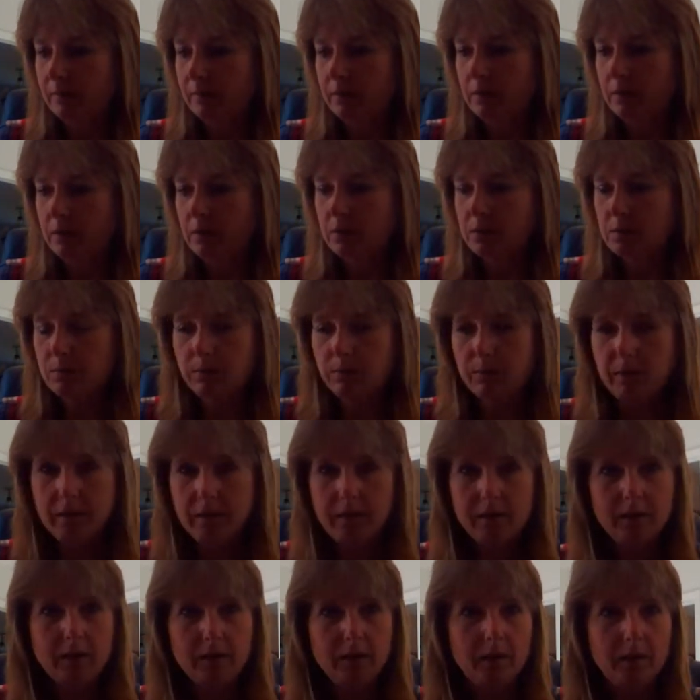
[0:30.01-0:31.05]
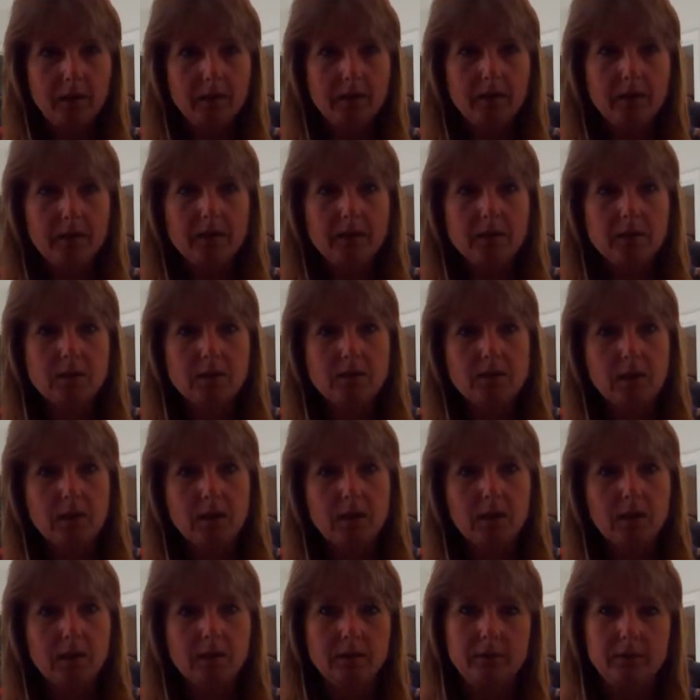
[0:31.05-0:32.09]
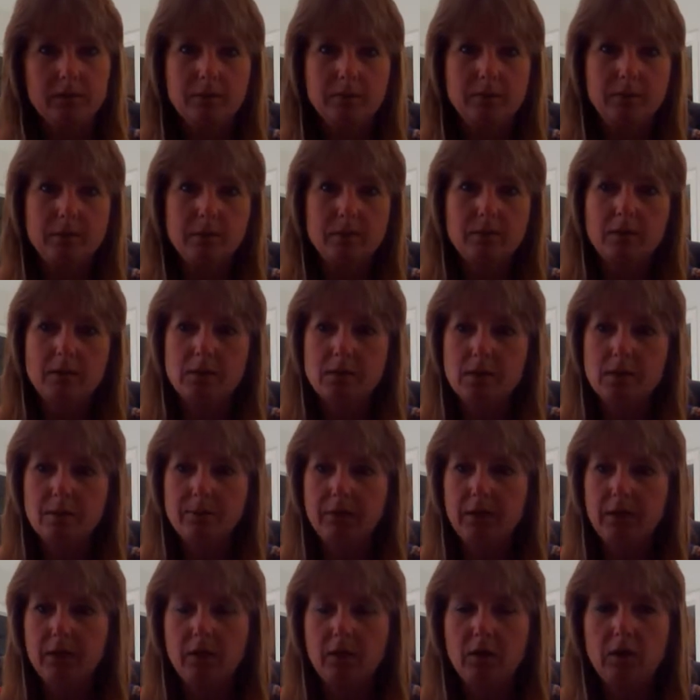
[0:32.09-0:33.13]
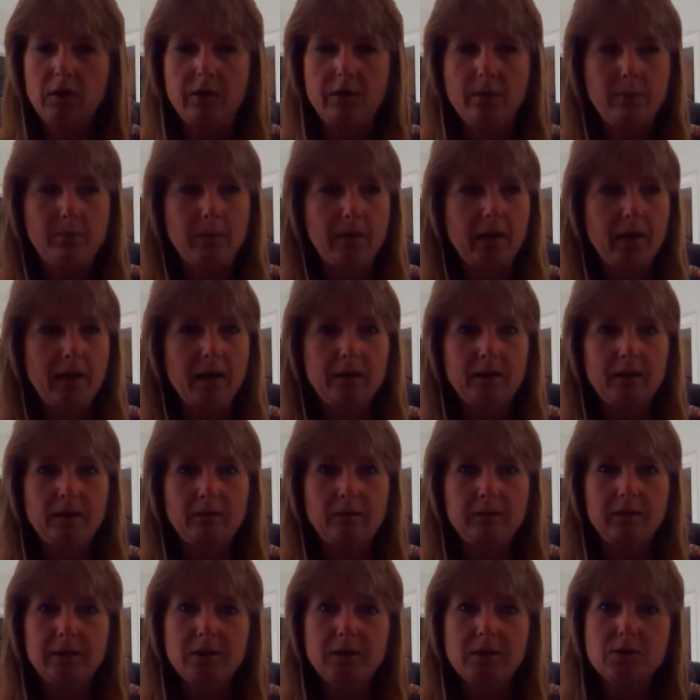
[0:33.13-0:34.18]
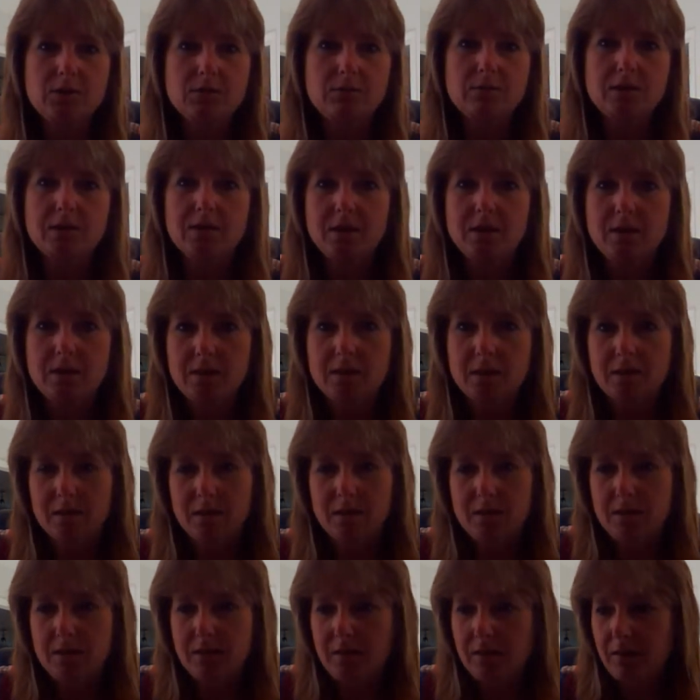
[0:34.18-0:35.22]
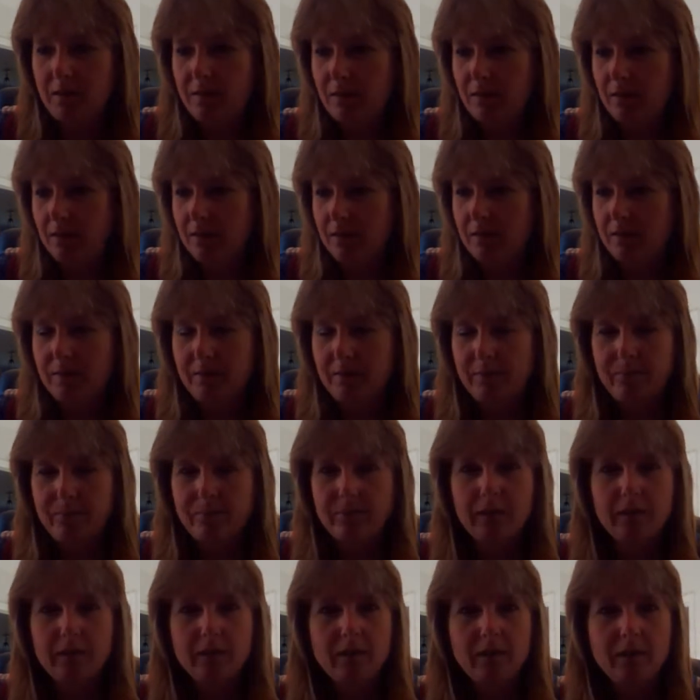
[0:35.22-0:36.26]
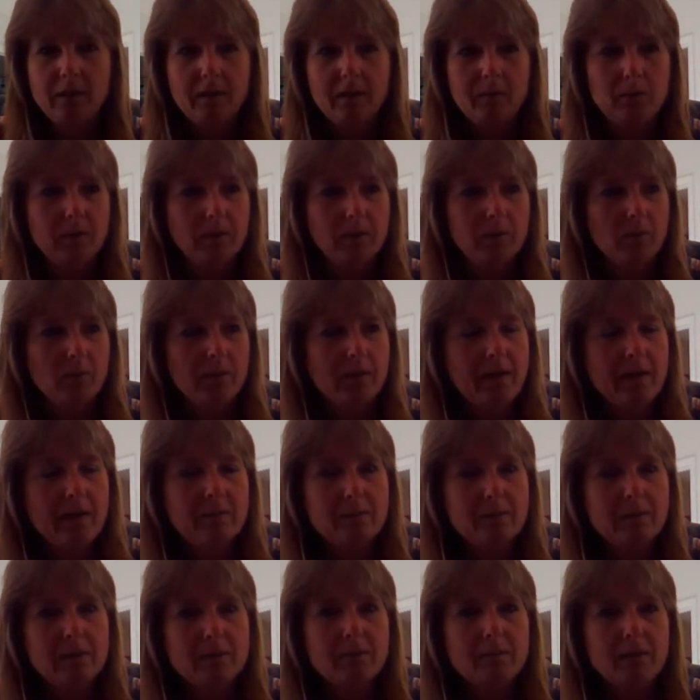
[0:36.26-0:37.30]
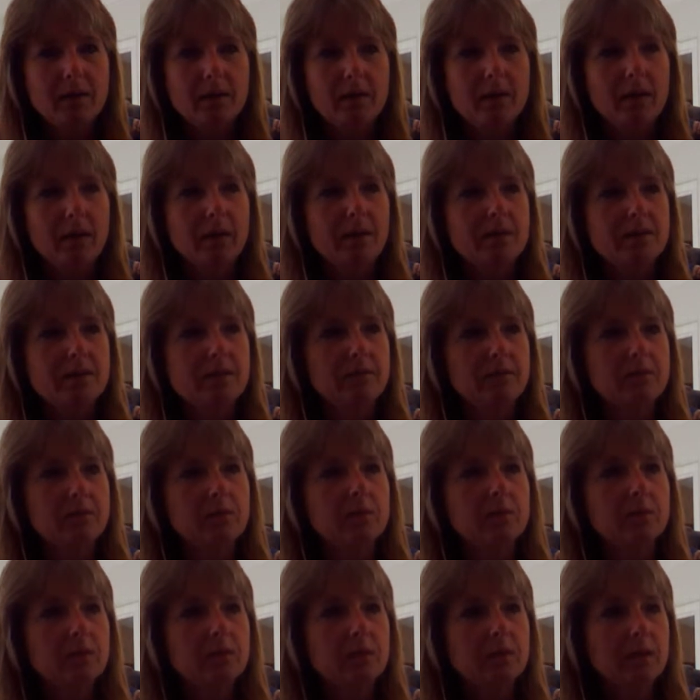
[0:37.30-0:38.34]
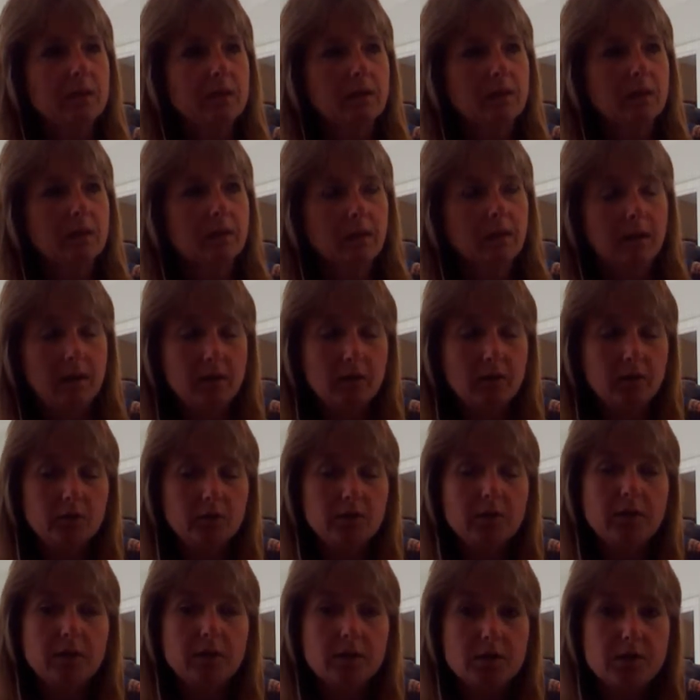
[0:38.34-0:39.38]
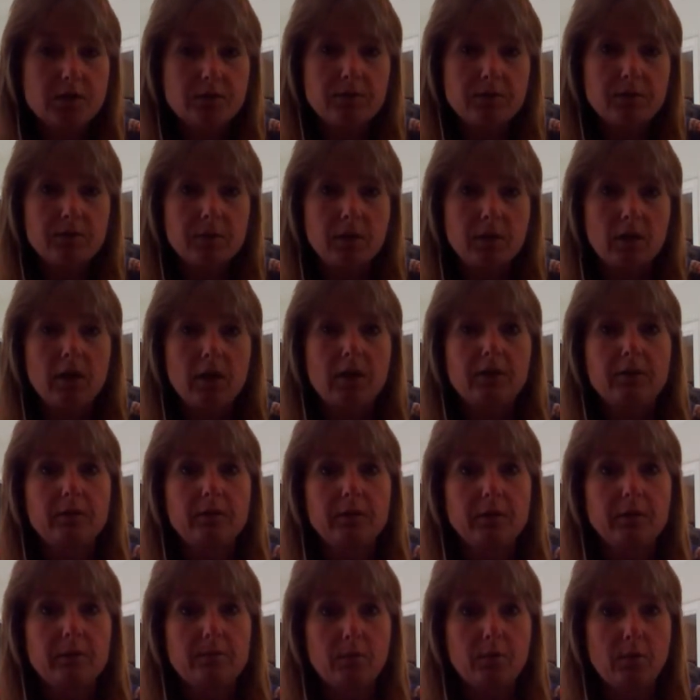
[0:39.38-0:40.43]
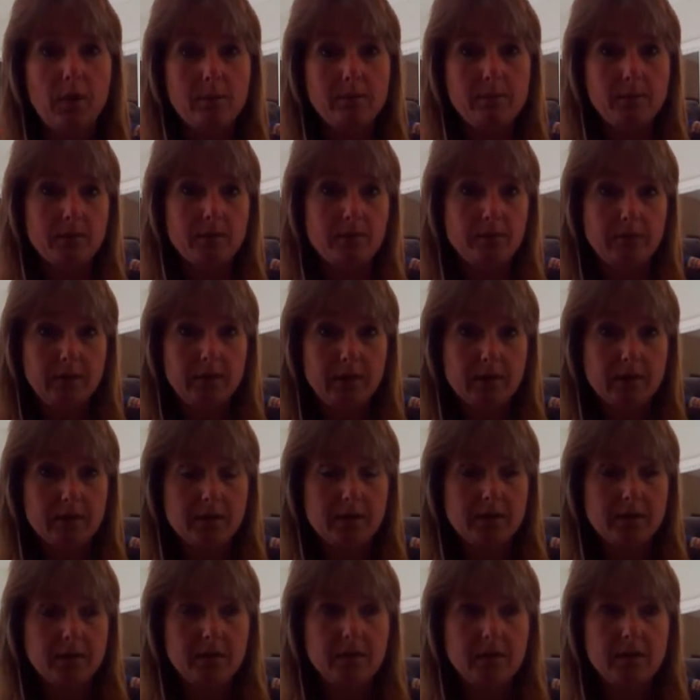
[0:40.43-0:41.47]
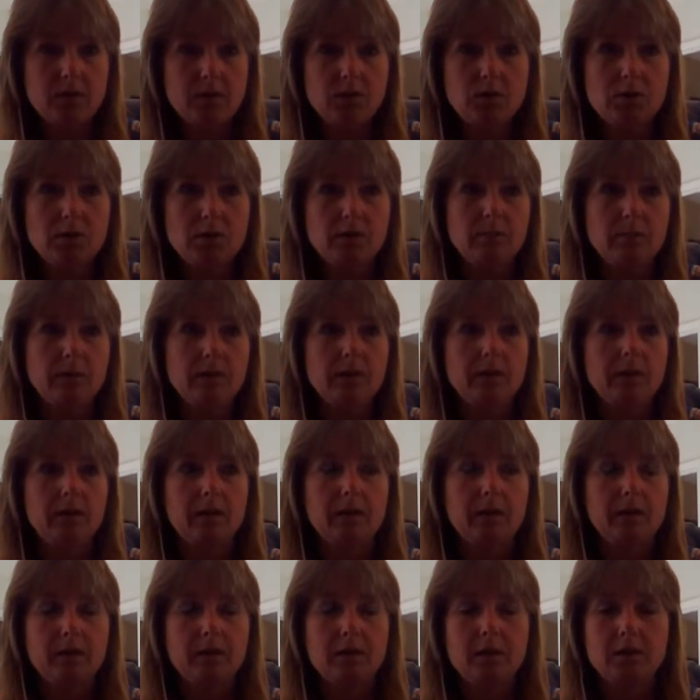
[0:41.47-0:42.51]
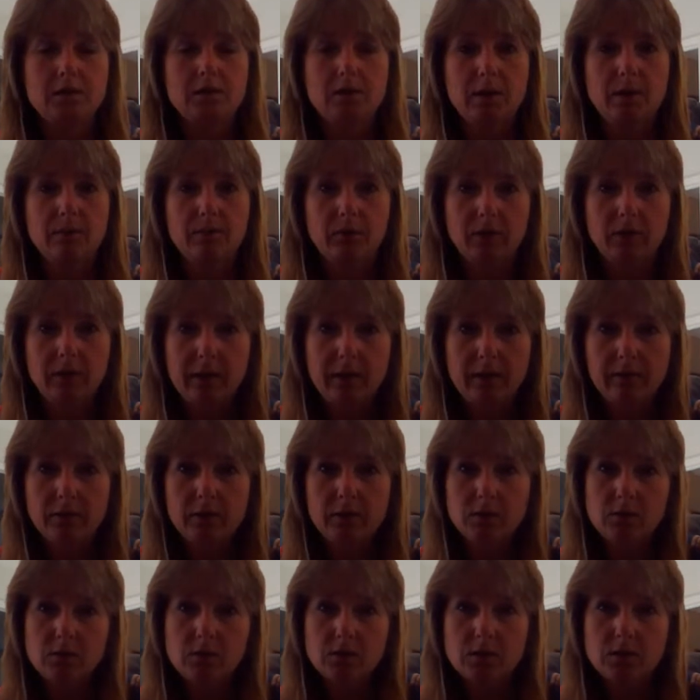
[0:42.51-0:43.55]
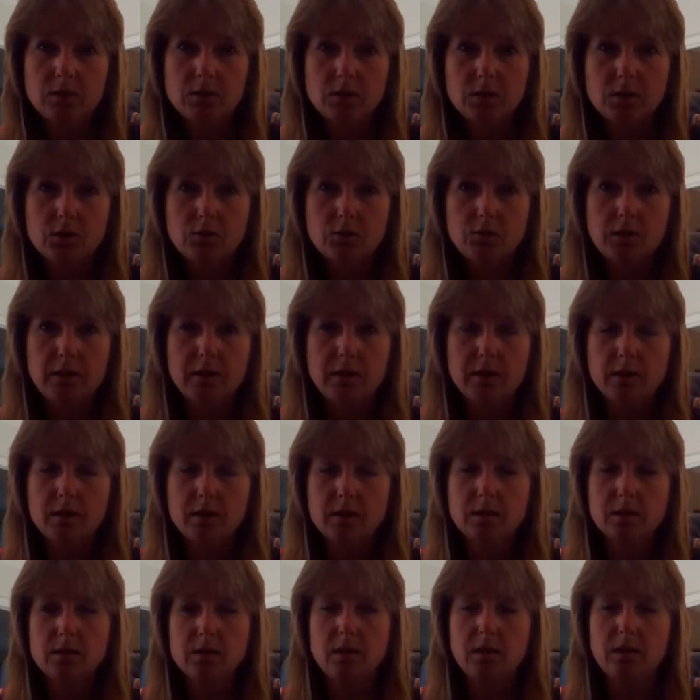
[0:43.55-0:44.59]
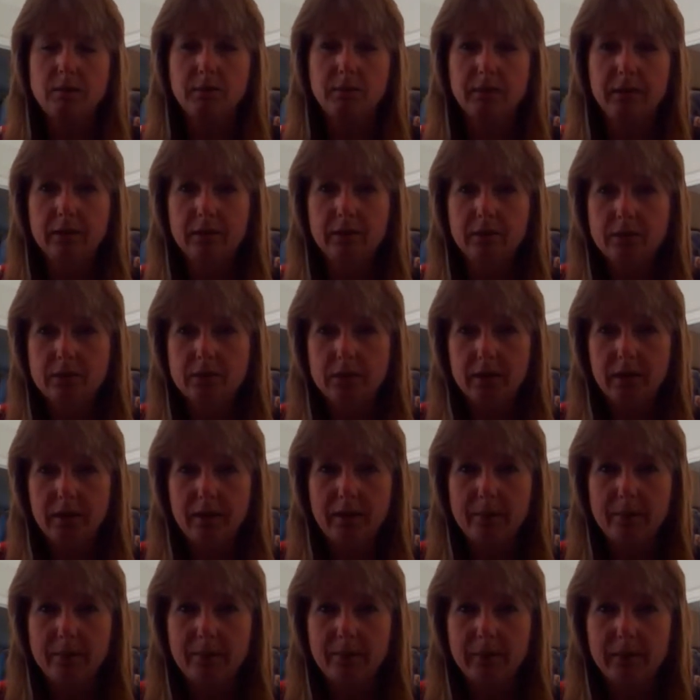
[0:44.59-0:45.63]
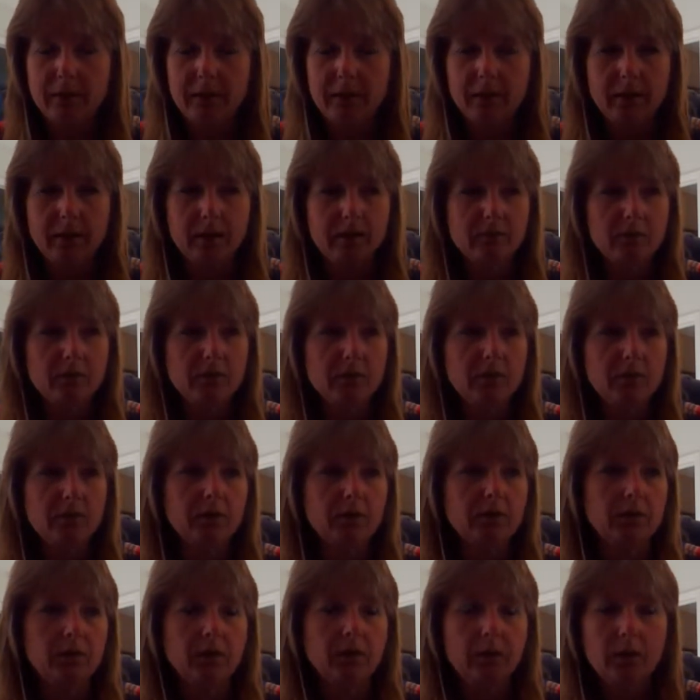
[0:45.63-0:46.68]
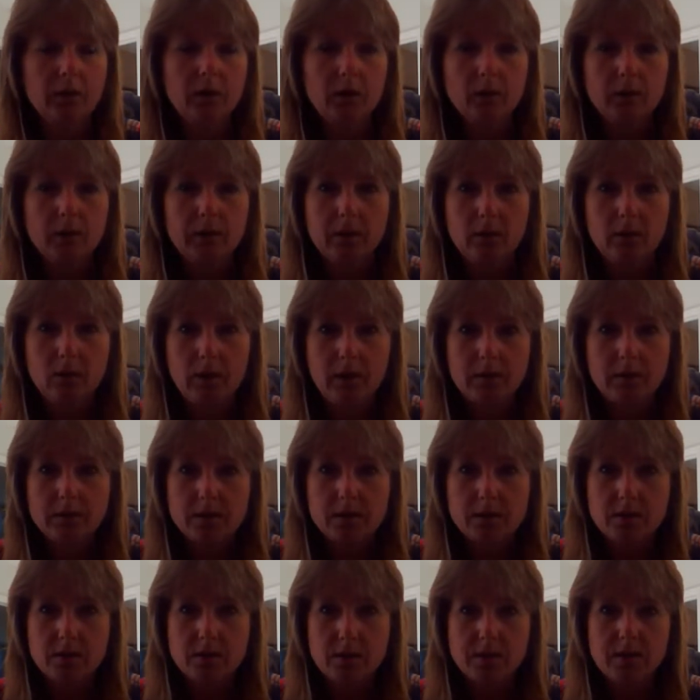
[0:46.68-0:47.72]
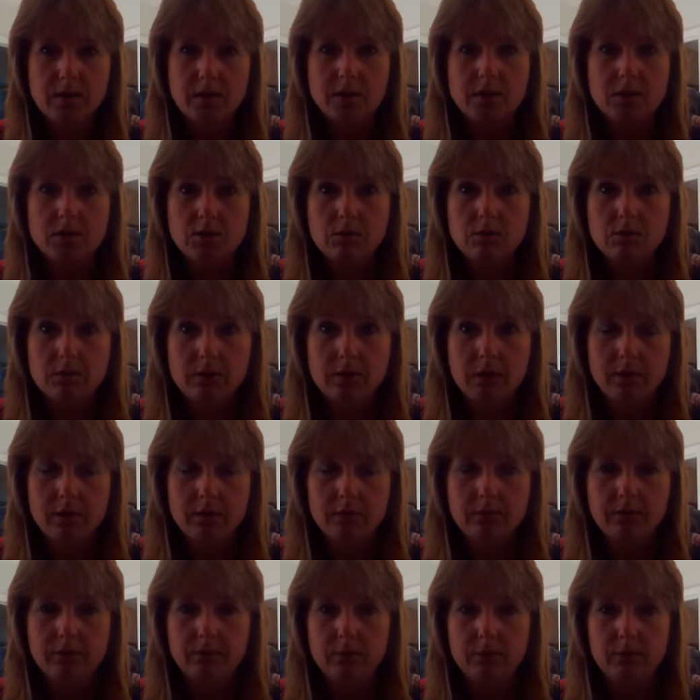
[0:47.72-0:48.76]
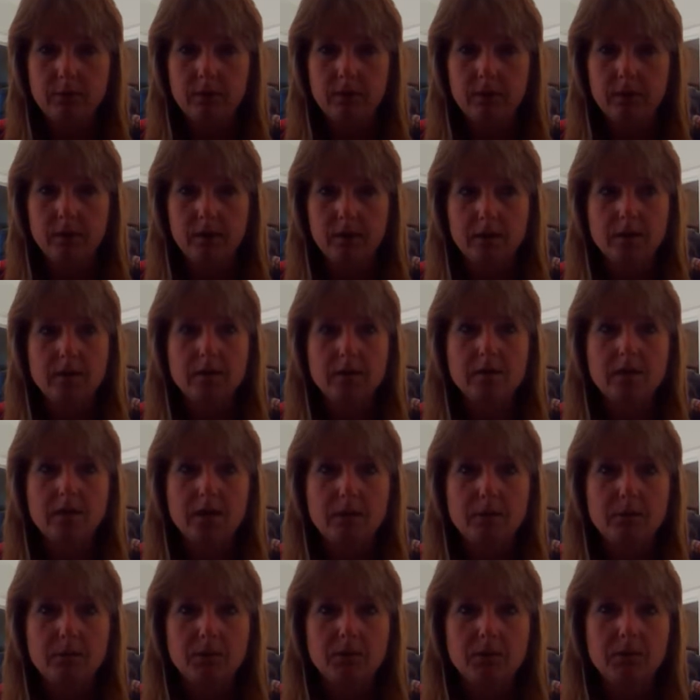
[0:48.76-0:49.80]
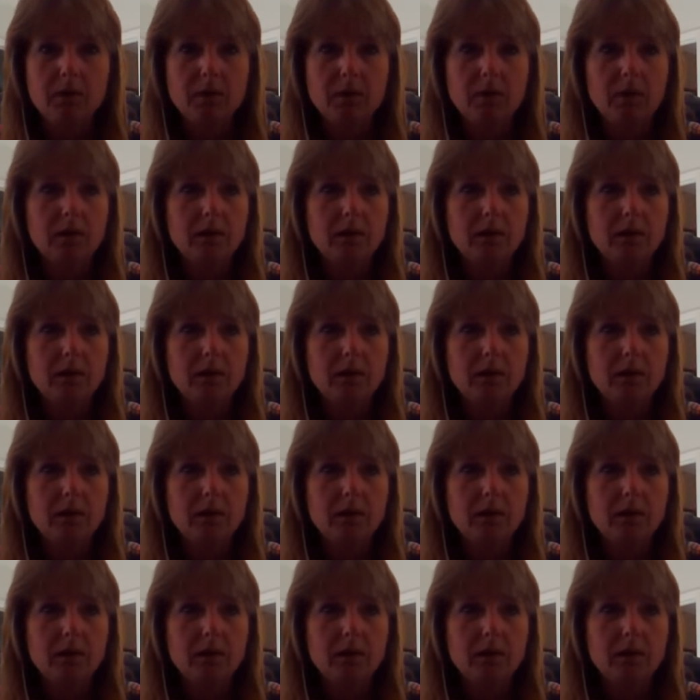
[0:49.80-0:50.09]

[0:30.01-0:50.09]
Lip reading: This week, I'd like to talk a little bit about something called the path of least resistance. Um, and what I mean by that is and I learned this from an author named Robert Fritz. He's somebody that Take Shape for Life uses to train its top leaders in the company. And every year we go out to Sundance, Utah for an in-depth